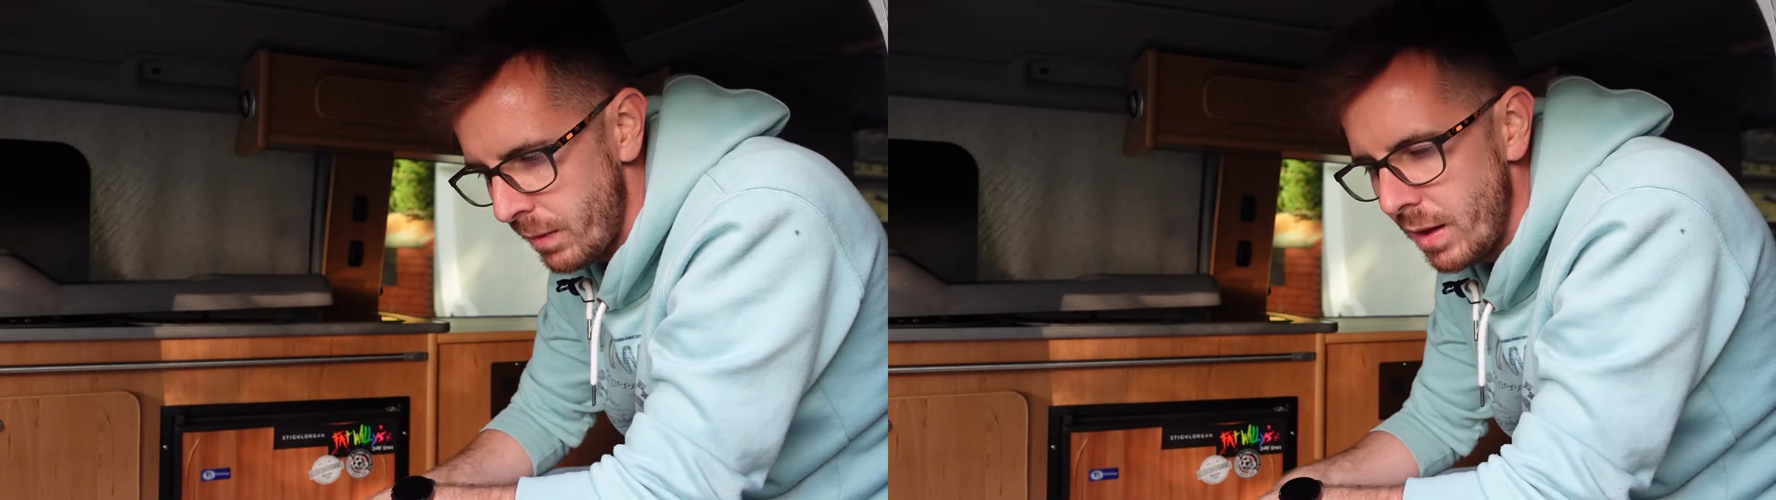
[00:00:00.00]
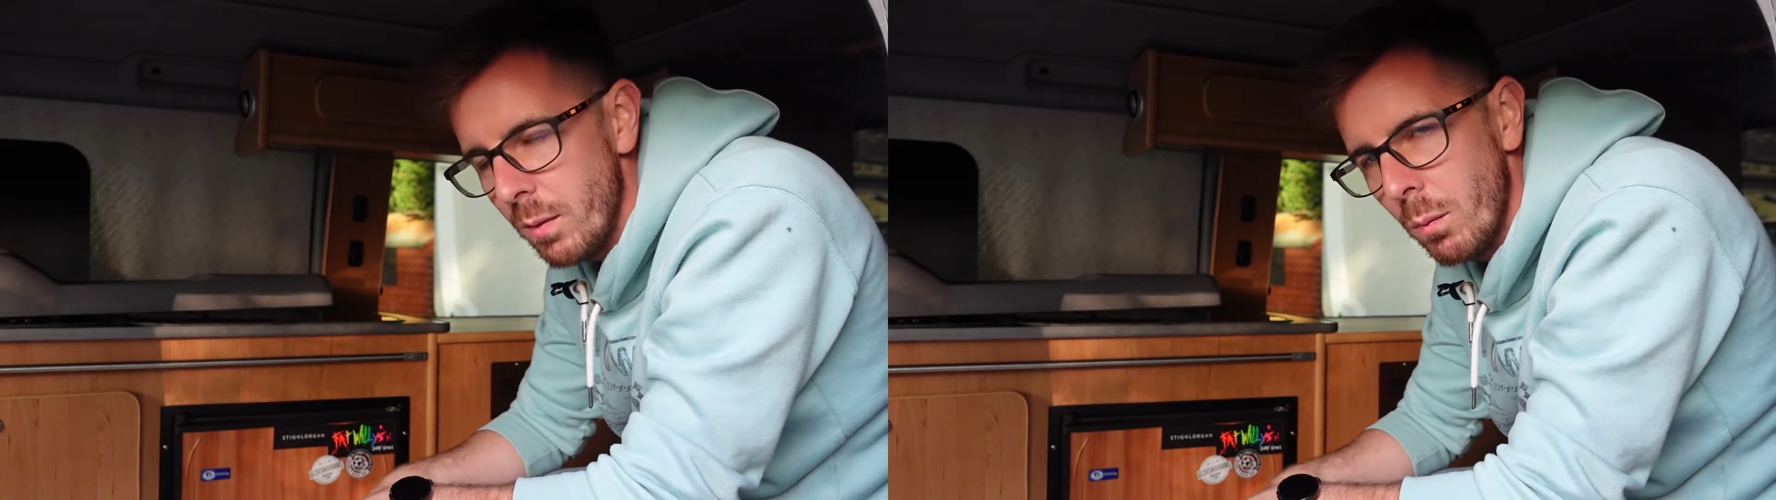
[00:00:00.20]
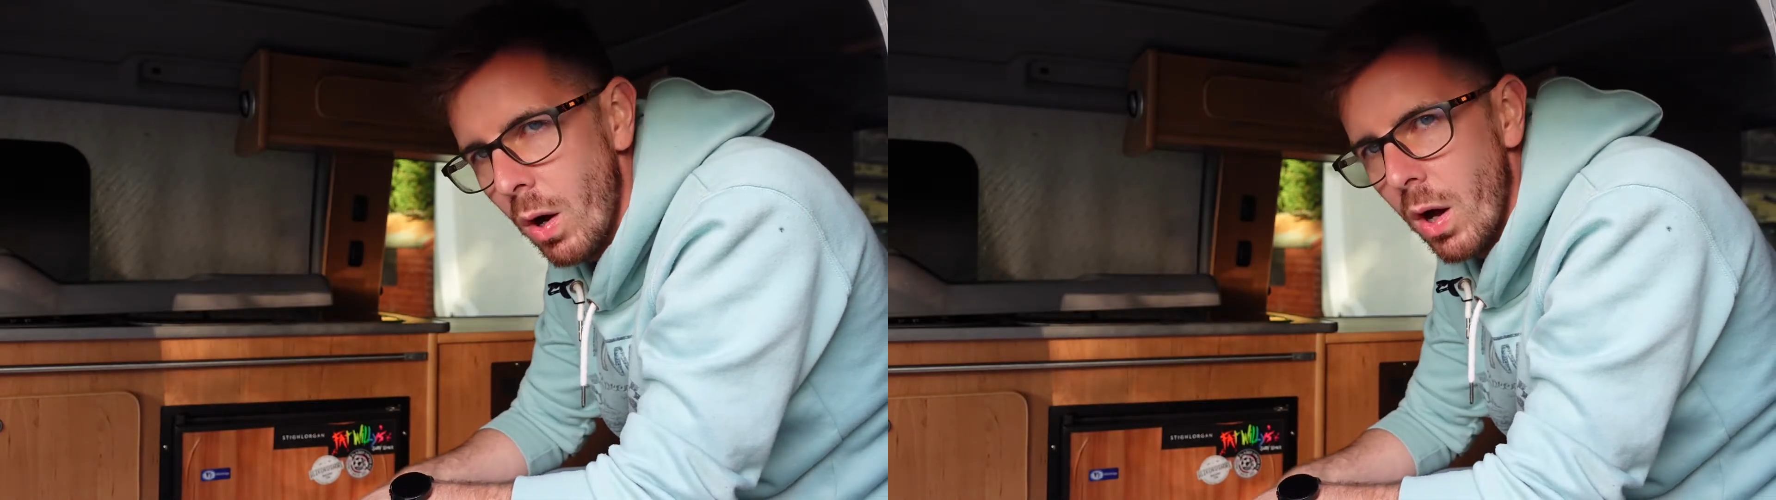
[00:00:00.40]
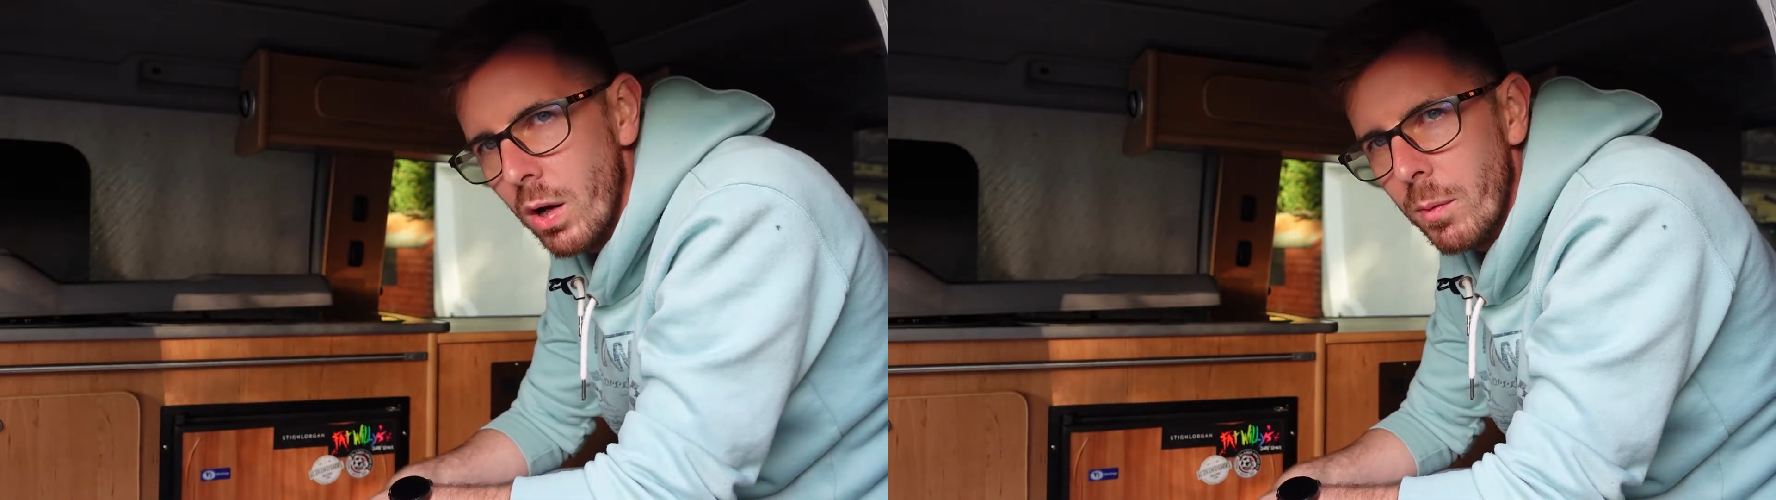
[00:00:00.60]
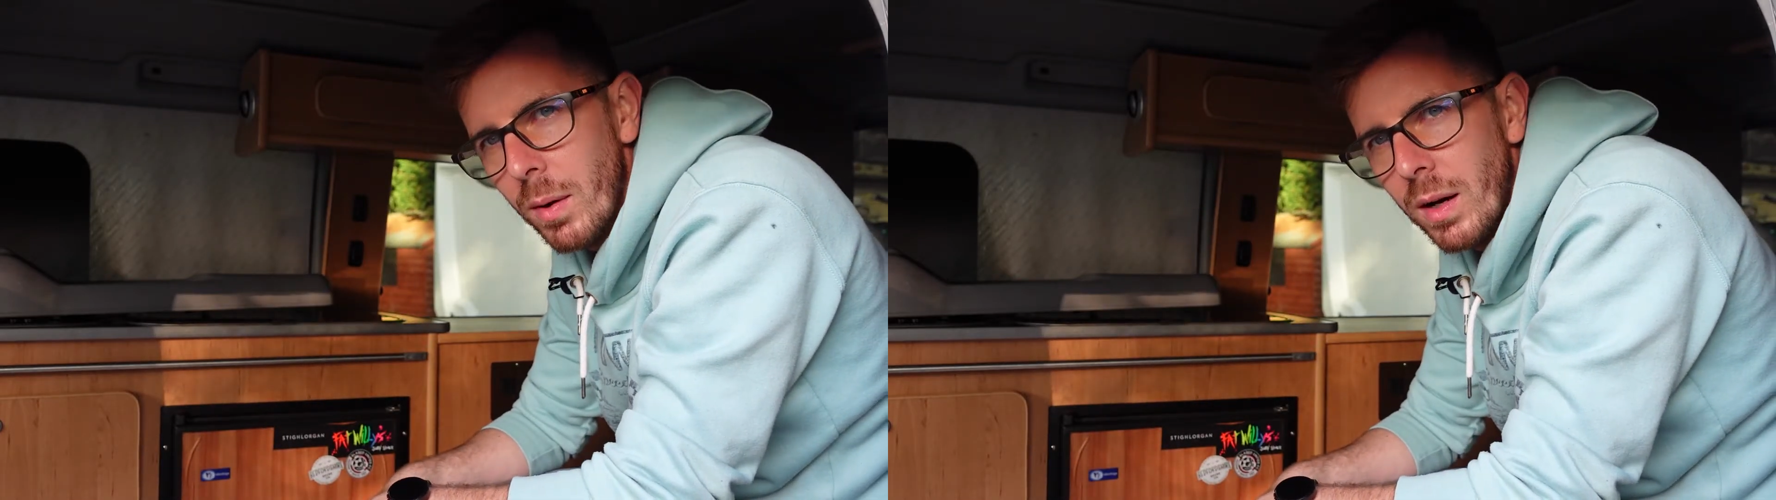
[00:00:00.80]
needing
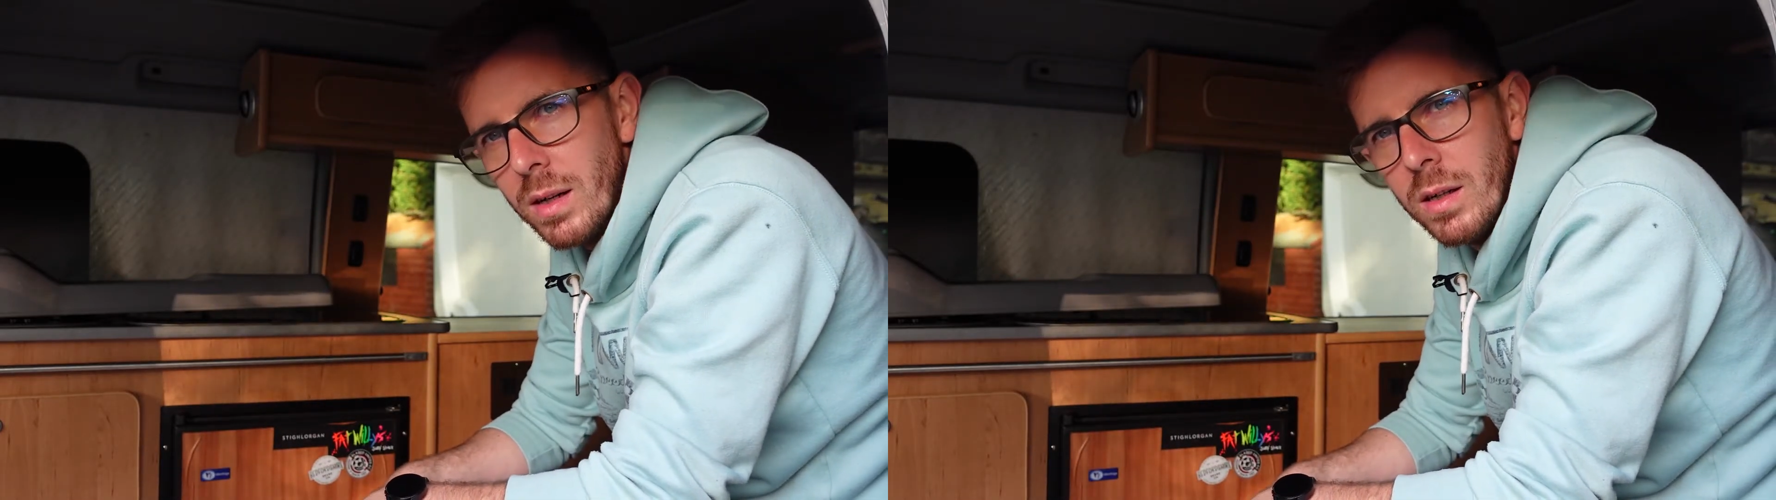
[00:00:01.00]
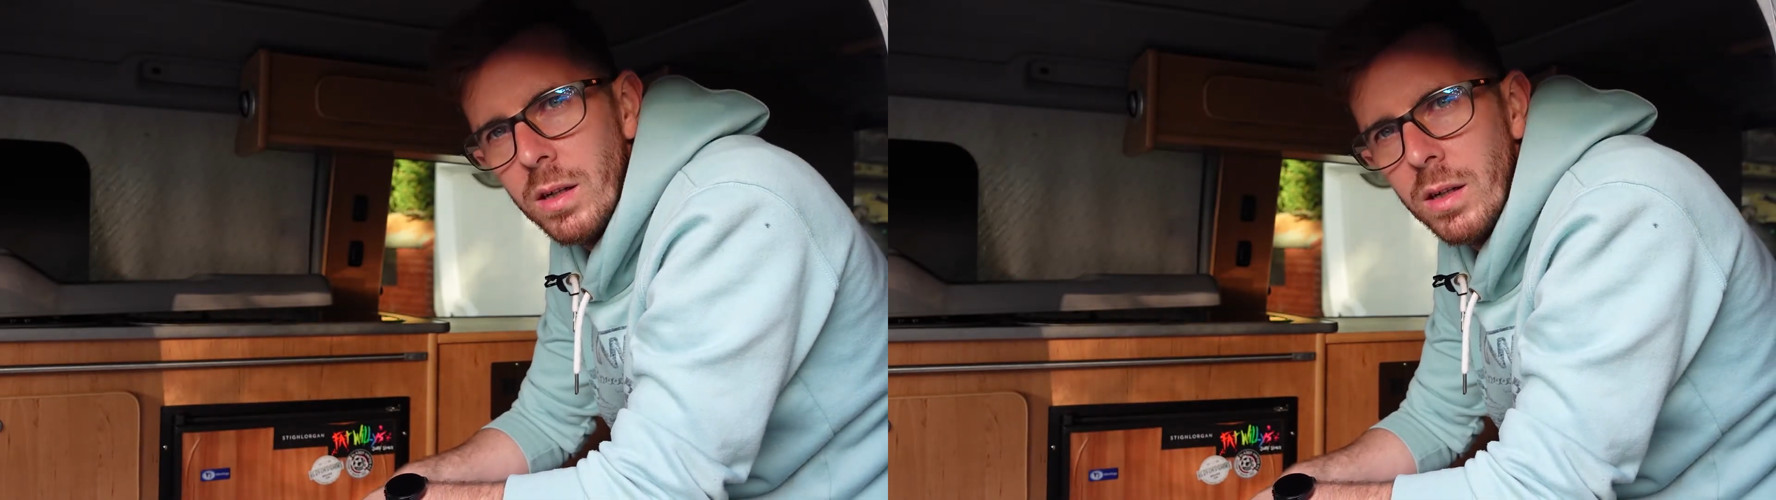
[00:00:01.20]
work, but